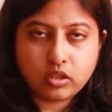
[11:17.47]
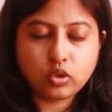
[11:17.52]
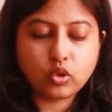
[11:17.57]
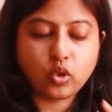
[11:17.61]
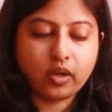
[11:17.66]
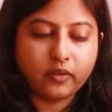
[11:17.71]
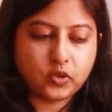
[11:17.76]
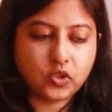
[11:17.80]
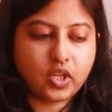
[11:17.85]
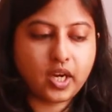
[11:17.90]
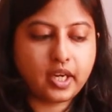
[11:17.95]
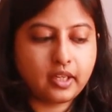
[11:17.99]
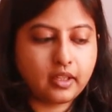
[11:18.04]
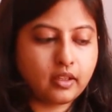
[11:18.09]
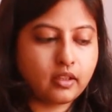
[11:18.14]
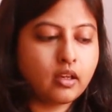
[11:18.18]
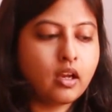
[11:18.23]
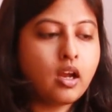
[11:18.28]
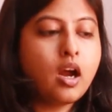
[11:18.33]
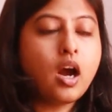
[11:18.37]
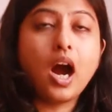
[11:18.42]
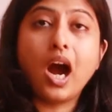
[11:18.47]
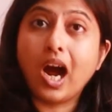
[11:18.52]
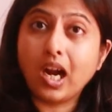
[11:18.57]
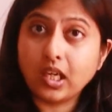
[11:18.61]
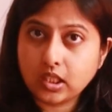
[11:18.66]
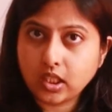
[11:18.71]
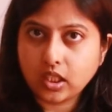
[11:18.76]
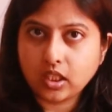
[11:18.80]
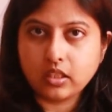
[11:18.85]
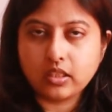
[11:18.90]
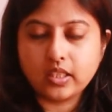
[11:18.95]
So I was writing
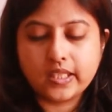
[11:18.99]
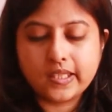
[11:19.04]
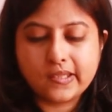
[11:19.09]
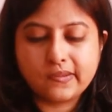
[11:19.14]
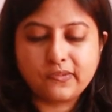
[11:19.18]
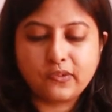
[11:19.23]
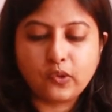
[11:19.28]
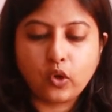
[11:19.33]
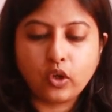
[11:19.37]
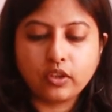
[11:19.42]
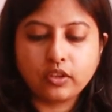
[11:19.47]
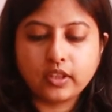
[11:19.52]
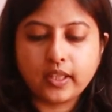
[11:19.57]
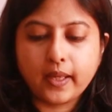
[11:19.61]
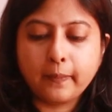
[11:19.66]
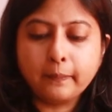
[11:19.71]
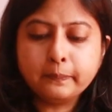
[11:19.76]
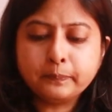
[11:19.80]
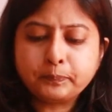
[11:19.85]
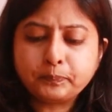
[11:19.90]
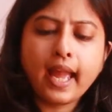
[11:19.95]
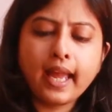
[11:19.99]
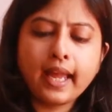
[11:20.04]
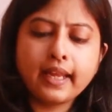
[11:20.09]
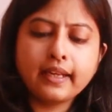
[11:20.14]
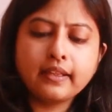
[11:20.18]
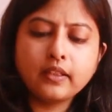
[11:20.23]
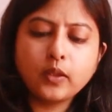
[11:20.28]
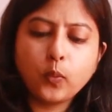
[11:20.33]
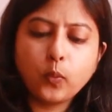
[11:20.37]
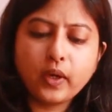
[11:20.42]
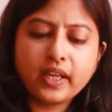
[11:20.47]
articles for them.
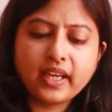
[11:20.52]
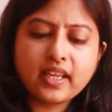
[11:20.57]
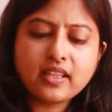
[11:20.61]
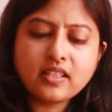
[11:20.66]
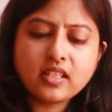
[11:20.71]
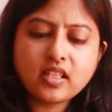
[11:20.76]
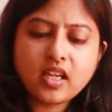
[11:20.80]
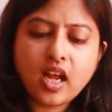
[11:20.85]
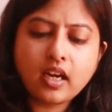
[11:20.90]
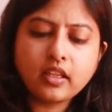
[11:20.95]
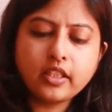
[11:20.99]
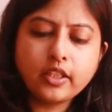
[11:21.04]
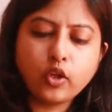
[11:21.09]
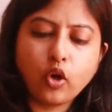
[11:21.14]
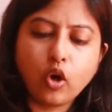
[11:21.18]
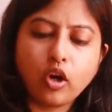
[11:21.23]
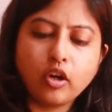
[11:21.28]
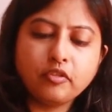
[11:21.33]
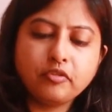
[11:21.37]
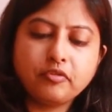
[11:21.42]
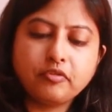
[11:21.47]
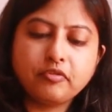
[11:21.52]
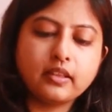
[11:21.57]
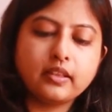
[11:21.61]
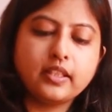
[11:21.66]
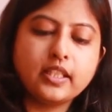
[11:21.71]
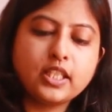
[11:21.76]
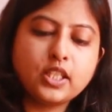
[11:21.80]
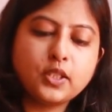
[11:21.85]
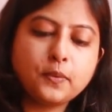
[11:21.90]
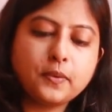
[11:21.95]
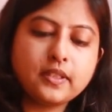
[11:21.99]
And when I started off,
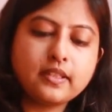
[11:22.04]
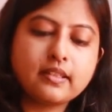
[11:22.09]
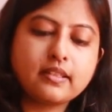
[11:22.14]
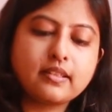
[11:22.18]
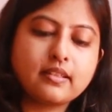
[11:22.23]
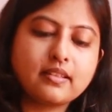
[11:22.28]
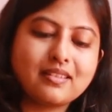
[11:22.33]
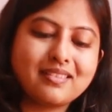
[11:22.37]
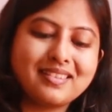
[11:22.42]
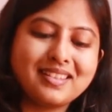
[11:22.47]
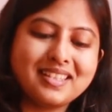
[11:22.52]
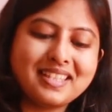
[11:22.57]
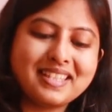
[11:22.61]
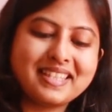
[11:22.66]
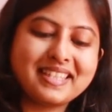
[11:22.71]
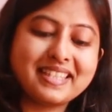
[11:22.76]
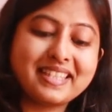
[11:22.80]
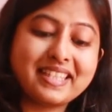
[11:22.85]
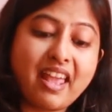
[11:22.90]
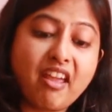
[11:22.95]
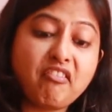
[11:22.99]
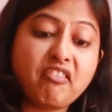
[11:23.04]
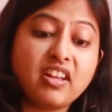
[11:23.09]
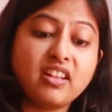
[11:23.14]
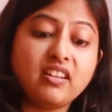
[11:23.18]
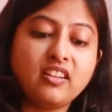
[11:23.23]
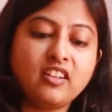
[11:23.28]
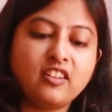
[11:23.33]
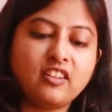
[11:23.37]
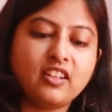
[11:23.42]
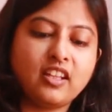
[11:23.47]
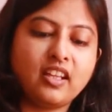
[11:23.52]
this was the
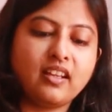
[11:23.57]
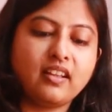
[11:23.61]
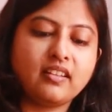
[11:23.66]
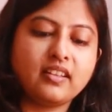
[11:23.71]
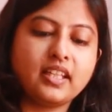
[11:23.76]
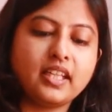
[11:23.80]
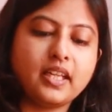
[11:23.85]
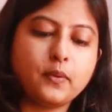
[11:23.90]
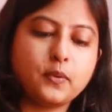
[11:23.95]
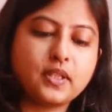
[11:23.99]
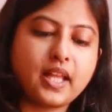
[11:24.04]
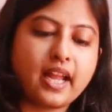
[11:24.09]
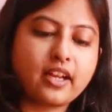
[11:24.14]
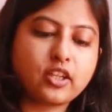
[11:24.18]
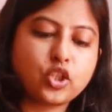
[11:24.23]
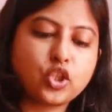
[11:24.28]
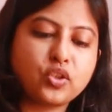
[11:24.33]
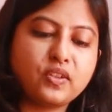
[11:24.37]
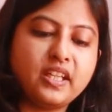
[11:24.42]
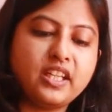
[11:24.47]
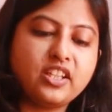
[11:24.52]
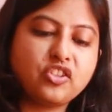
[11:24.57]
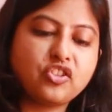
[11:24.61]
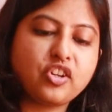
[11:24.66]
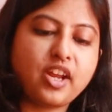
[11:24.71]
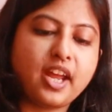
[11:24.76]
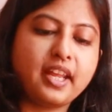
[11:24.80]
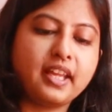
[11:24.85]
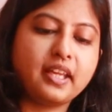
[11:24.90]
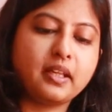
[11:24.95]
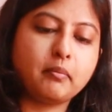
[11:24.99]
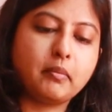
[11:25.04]
7th thing that I was actually
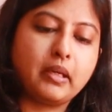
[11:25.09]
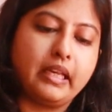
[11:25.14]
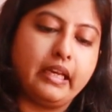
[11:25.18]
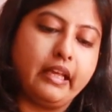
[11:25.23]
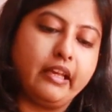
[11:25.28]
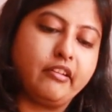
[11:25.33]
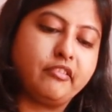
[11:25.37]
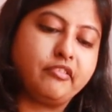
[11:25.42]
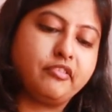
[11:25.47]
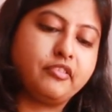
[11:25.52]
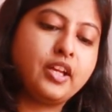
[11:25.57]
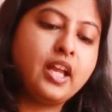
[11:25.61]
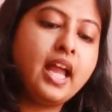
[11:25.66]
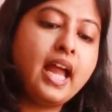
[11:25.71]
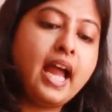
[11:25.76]
trying in my life.